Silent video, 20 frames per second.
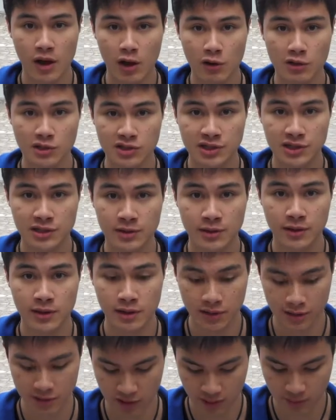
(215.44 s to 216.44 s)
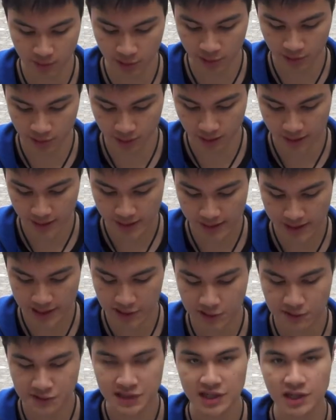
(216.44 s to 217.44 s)
Ocean Thermal
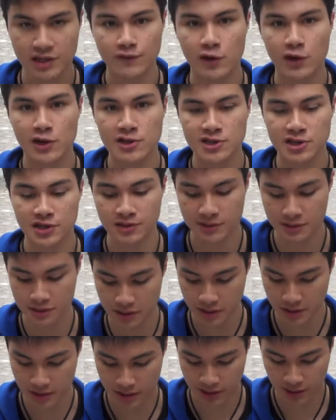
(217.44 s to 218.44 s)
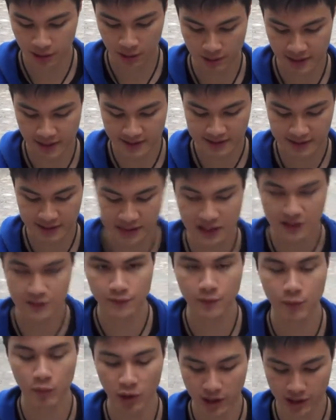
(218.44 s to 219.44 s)
Energy Conversion, collects heat
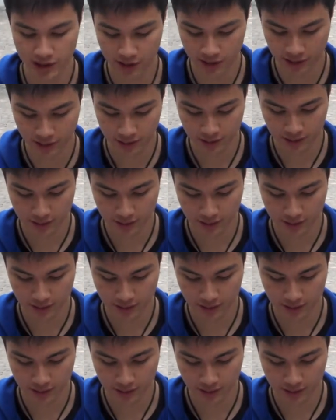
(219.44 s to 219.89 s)
from water,